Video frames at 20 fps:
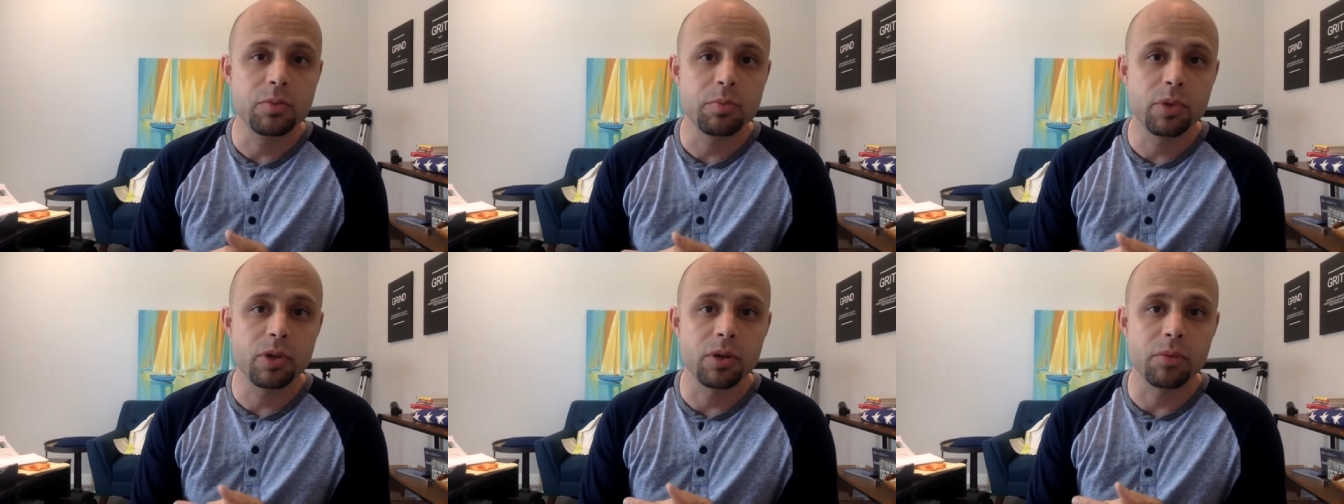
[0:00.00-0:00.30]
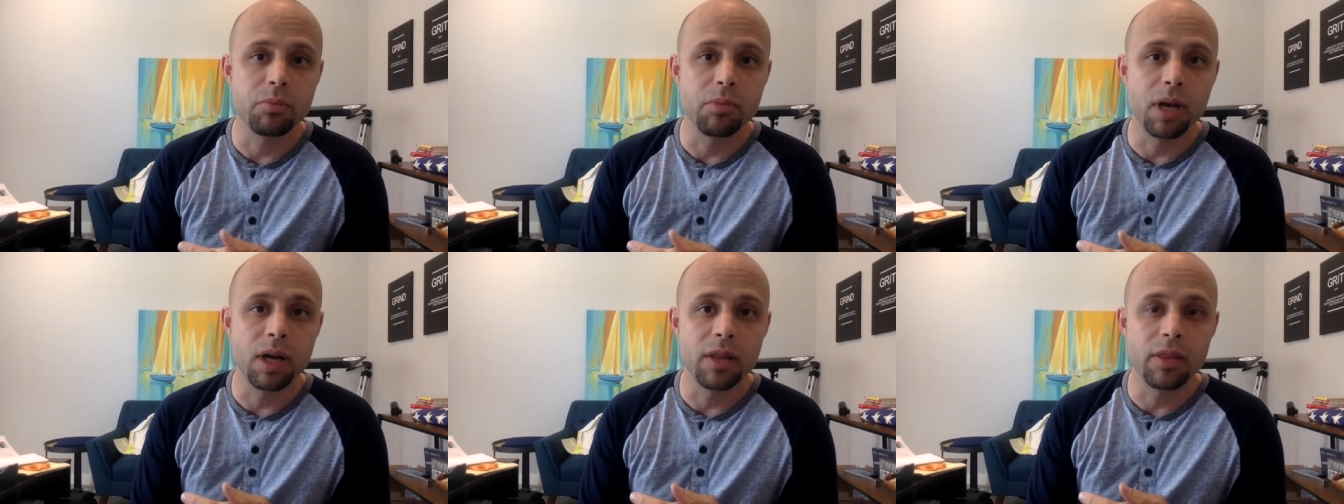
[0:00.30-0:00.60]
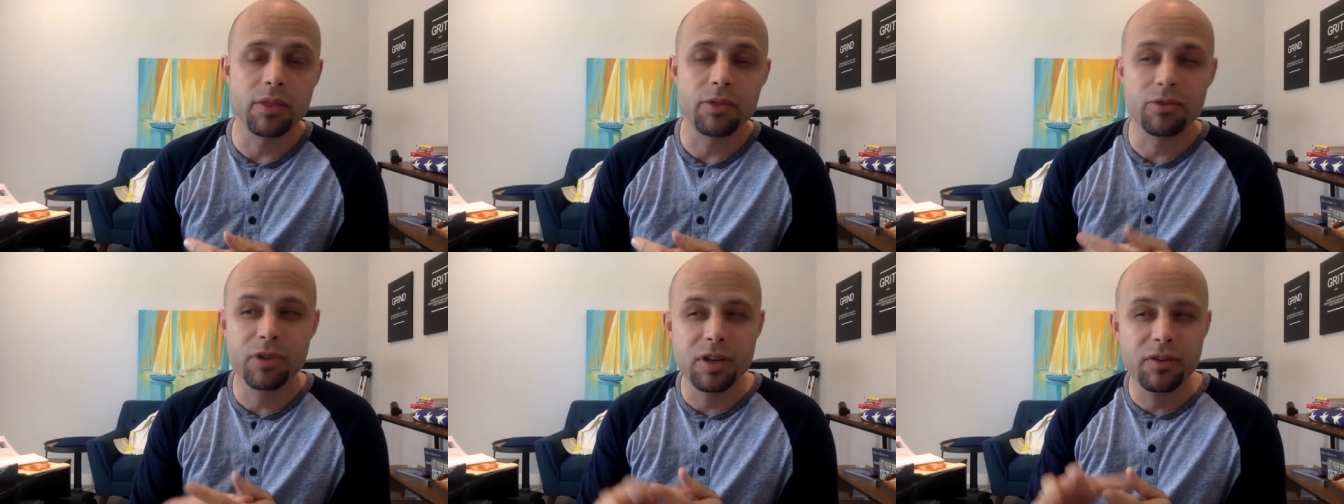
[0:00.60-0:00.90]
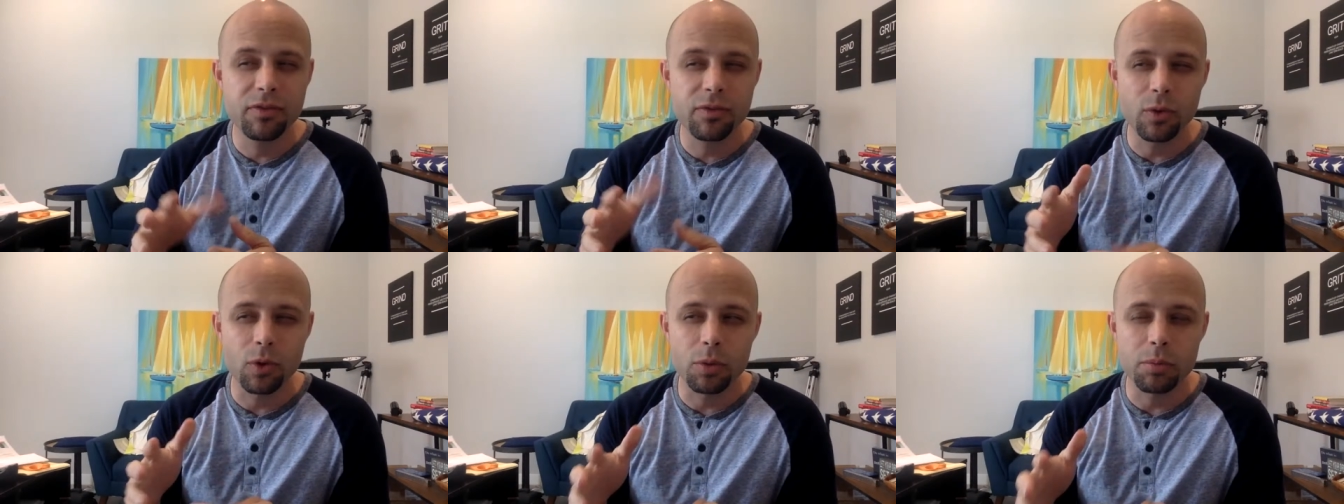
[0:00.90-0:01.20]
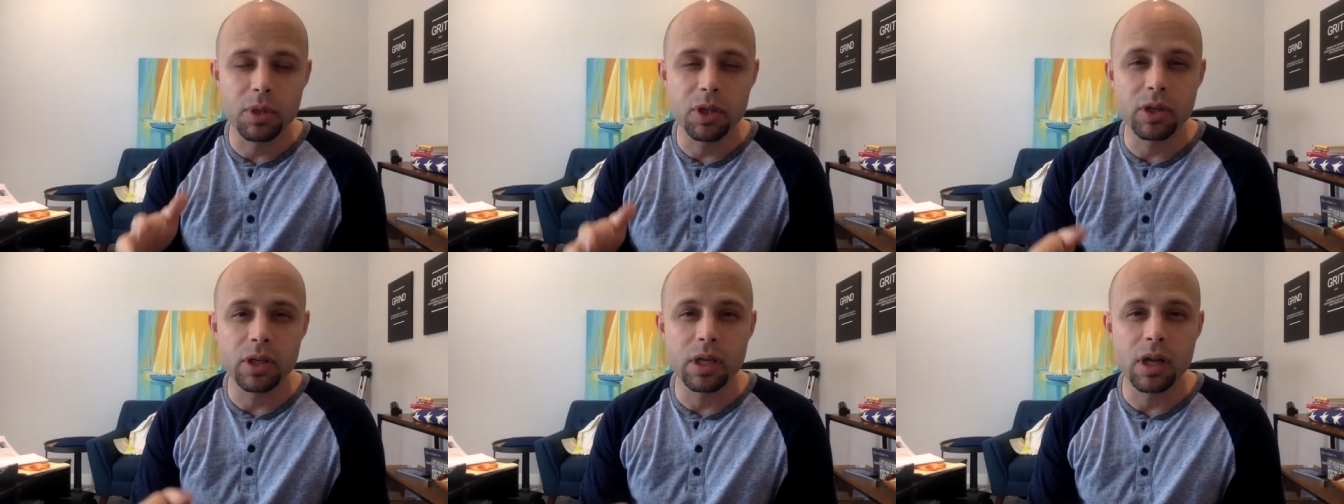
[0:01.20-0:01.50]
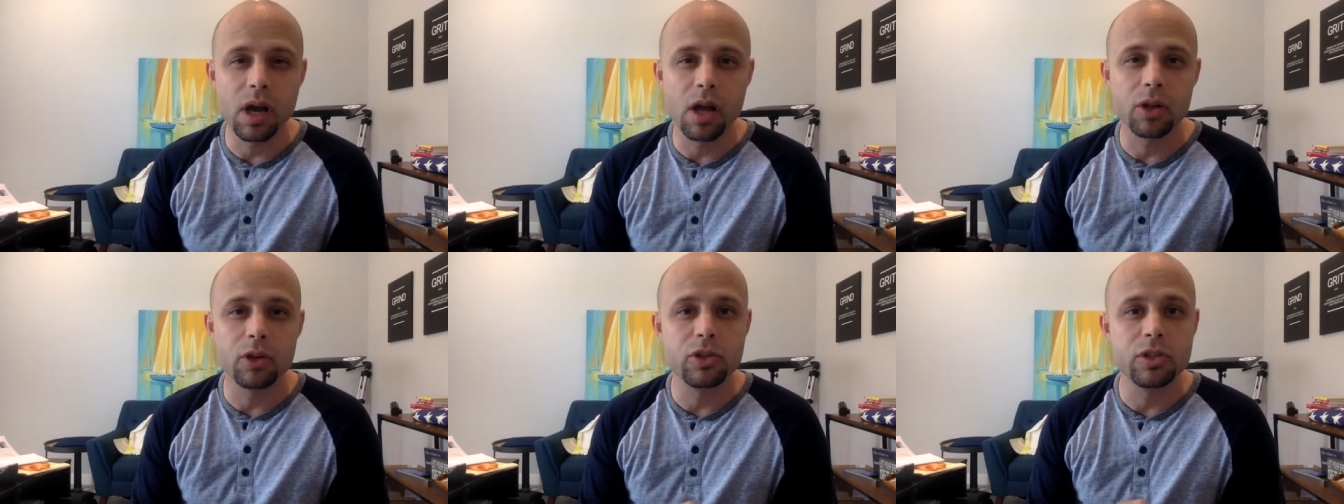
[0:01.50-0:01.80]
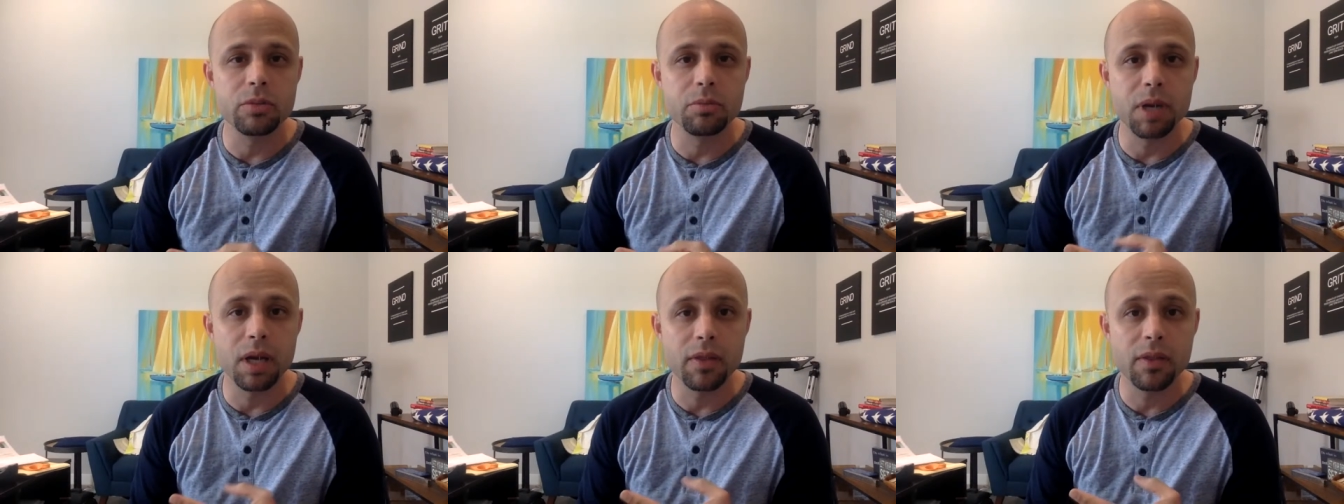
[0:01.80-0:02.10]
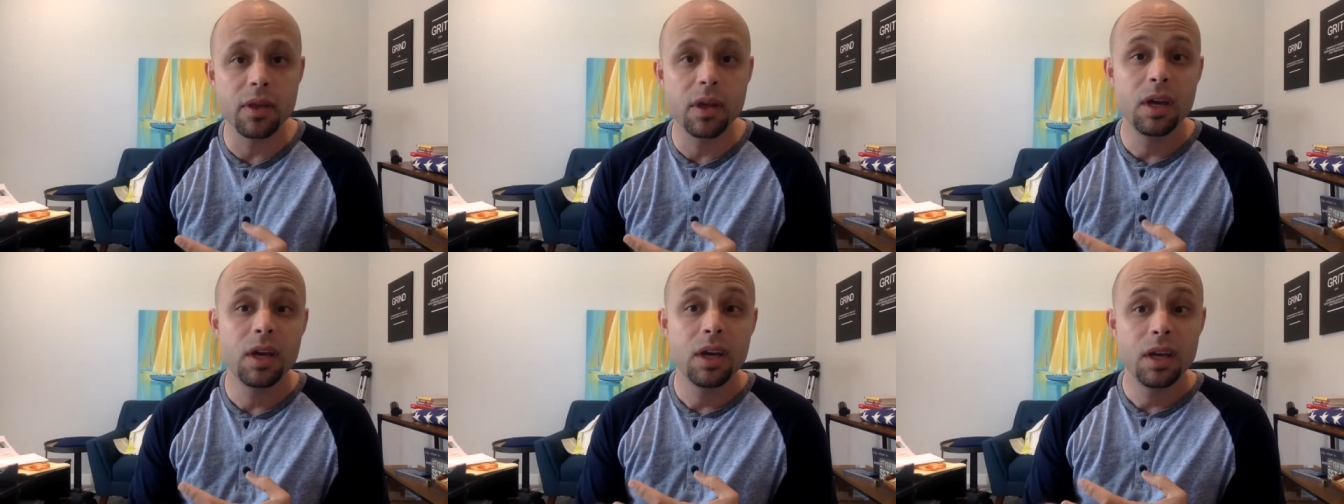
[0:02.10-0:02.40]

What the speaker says: per month, $4 million a month,